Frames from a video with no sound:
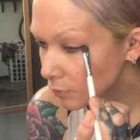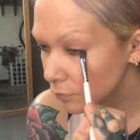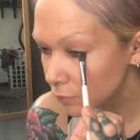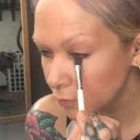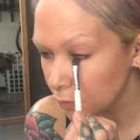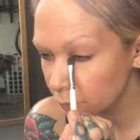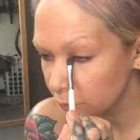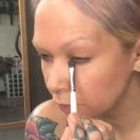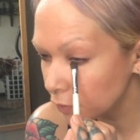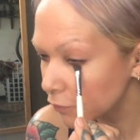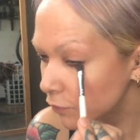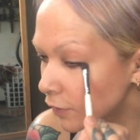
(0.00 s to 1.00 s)

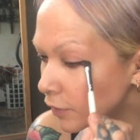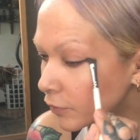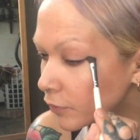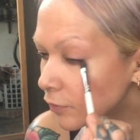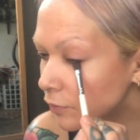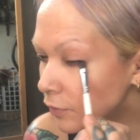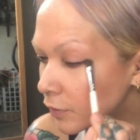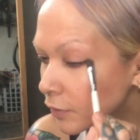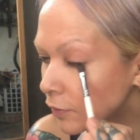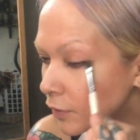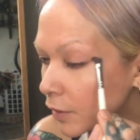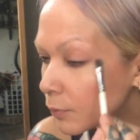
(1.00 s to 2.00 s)
sculpting the face. And
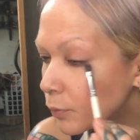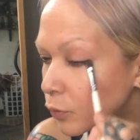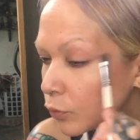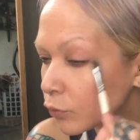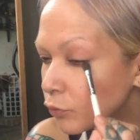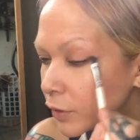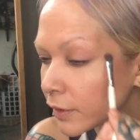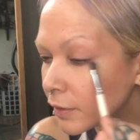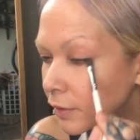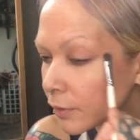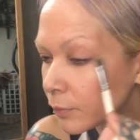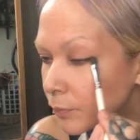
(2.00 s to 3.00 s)
then that bold red
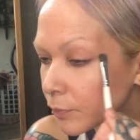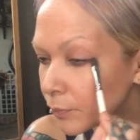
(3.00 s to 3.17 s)
lip.